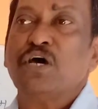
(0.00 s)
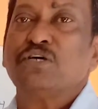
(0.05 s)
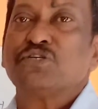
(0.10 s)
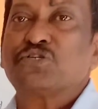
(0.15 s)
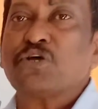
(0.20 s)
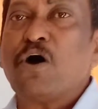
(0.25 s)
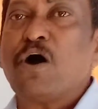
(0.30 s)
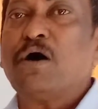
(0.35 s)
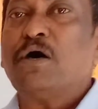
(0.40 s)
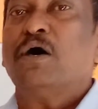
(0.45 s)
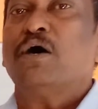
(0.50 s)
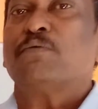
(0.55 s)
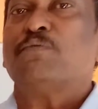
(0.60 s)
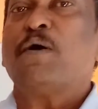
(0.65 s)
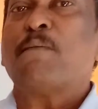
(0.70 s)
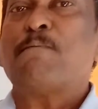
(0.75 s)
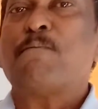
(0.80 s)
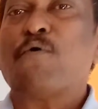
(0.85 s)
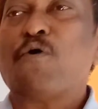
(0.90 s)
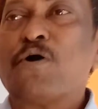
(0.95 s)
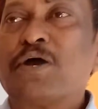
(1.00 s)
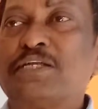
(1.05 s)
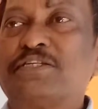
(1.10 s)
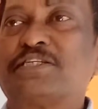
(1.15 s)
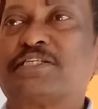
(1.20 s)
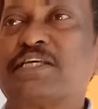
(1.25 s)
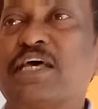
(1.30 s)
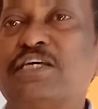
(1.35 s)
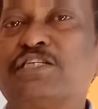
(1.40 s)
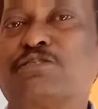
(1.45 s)
So the poet
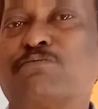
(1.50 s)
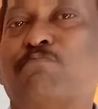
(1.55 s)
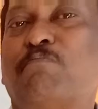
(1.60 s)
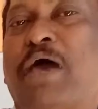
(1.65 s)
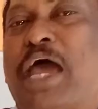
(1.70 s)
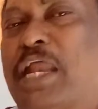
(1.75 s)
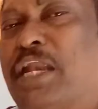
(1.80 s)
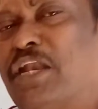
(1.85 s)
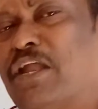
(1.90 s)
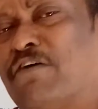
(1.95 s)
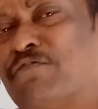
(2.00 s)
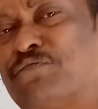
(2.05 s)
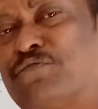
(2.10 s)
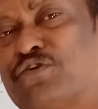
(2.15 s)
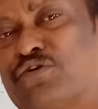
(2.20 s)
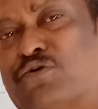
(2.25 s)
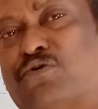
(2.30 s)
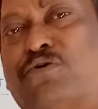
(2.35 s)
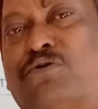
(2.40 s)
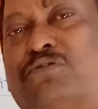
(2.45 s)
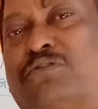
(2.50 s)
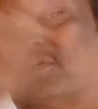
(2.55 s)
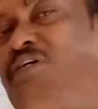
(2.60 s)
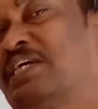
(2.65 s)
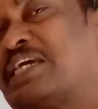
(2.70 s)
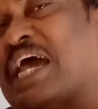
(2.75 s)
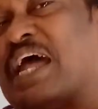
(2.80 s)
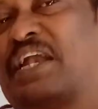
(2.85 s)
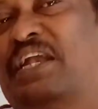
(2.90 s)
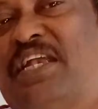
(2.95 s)
says, men of
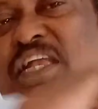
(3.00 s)
truth can